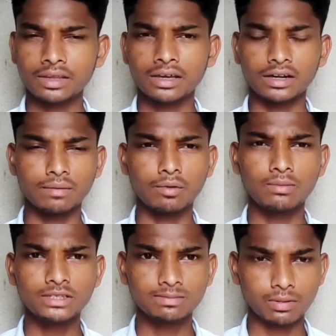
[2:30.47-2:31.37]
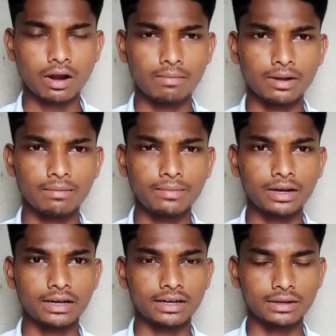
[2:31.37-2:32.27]
remove this problem,
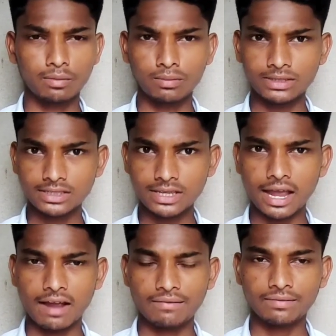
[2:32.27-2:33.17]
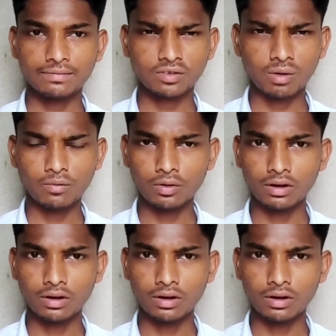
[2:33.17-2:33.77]
remove this gap from